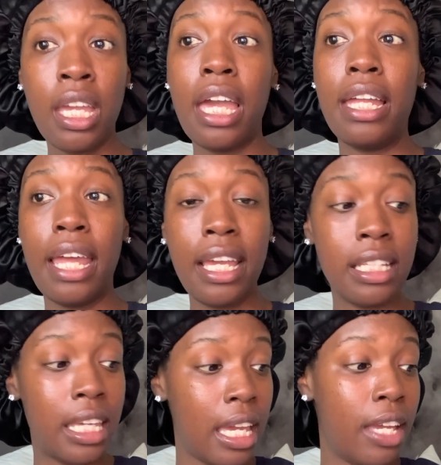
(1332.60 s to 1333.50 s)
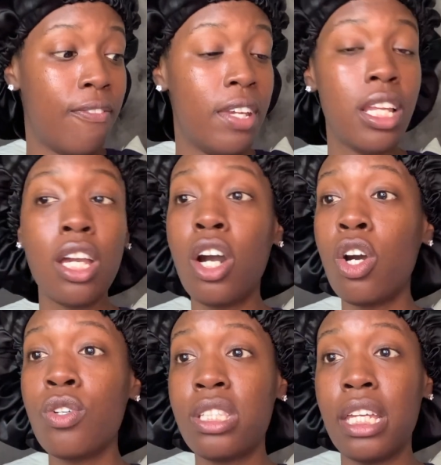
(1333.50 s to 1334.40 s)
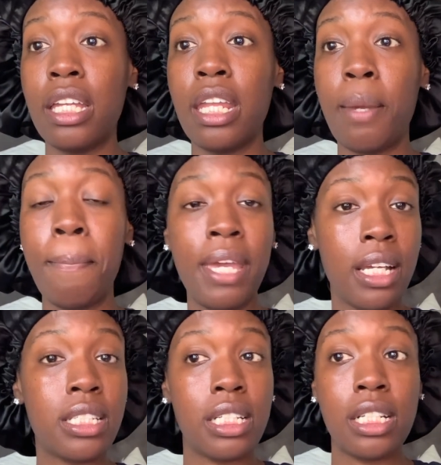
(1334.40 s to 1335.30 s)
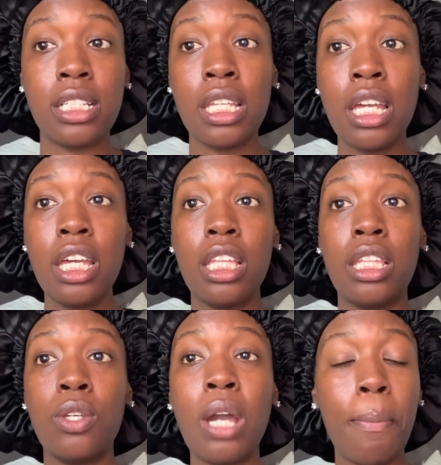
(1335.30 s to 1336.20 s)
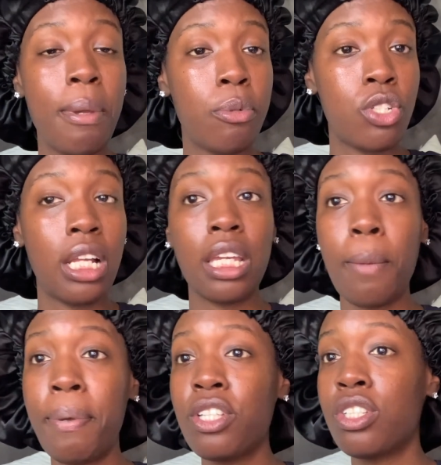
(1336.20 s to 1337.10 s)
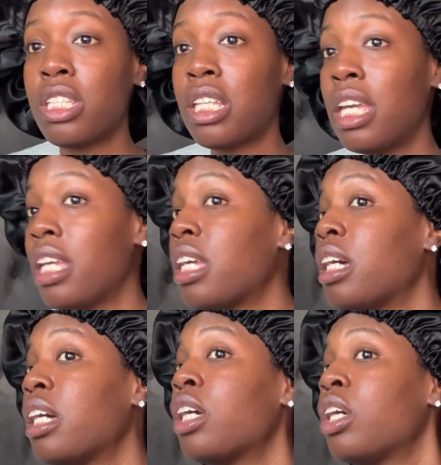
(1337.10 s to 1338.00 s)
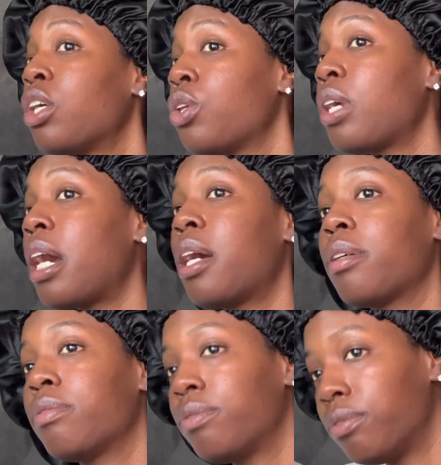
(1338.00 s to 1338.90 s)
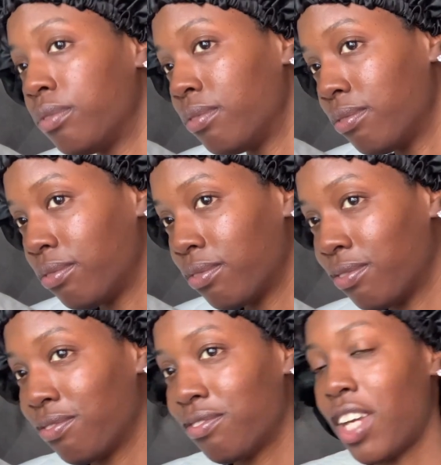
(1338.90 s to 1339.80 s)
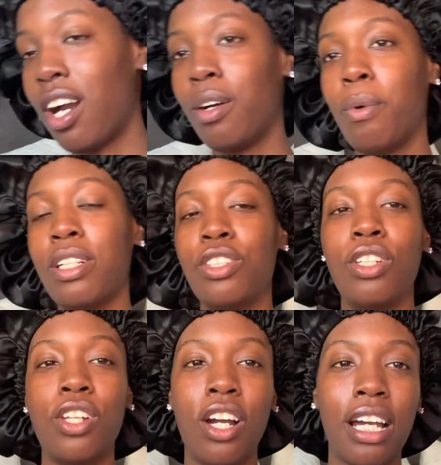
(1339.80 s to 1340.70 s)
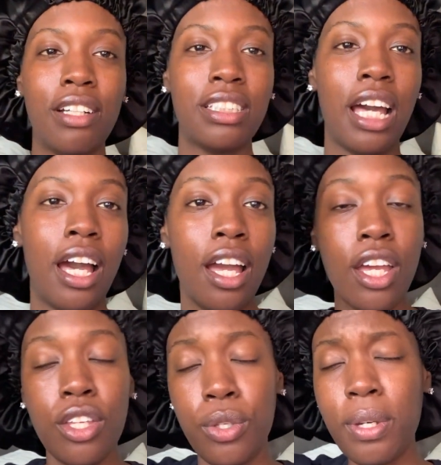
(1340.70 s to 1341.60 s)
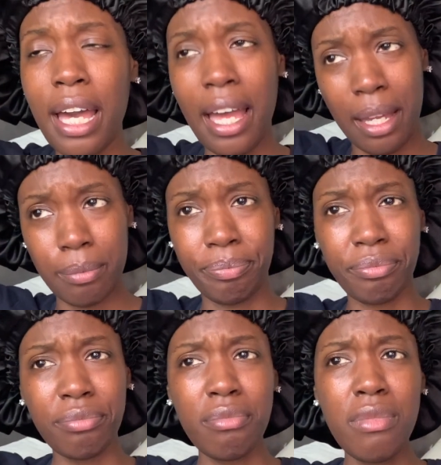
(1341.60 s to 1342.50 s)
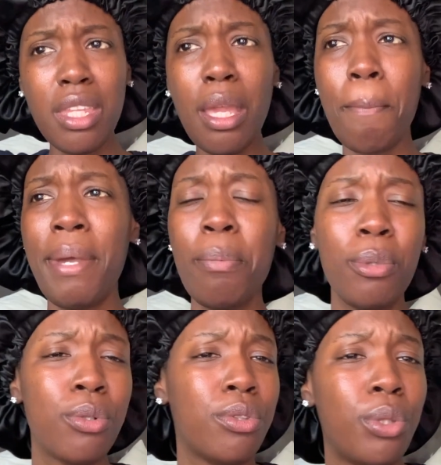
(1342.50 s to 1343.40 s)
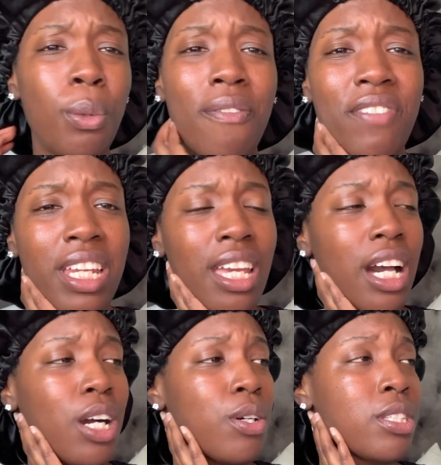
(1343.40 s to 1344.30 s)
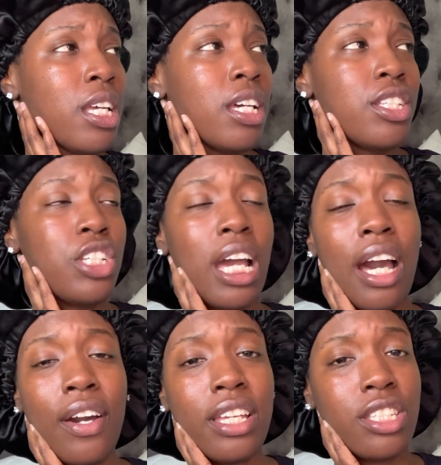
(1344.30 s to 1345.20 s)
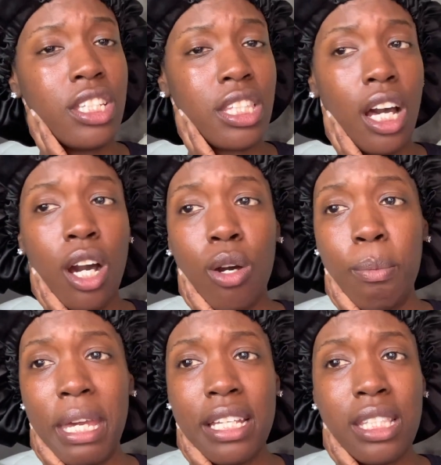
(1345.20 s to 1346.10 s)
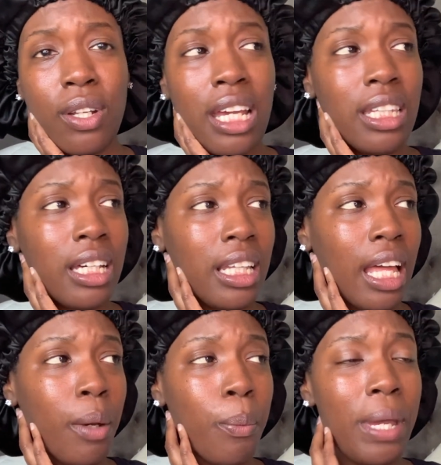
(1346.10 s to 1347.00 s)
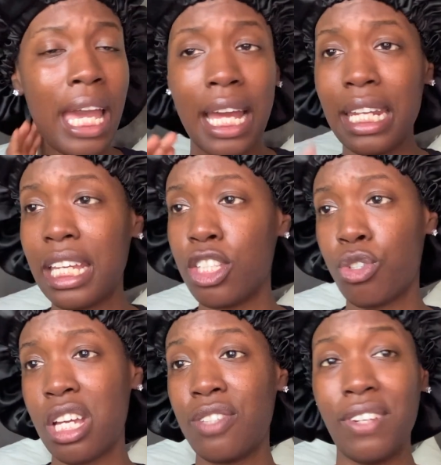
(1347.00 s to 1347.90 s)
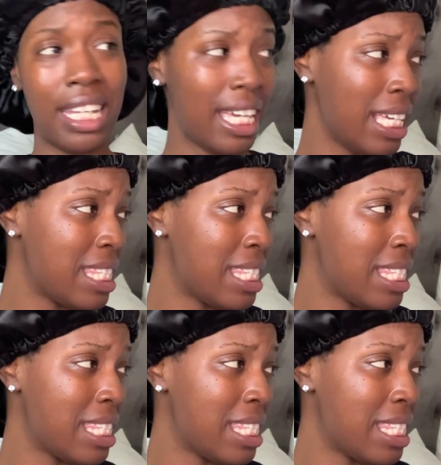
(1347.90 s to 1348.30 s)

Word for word: And they get in videos and, and pictures. You got people trying to get pictures of Kenya. You got... Oh, I'm watching the dog outside. You got people doing videos Child, it's just a whole mess. So they looking like, we had to get dressed for this?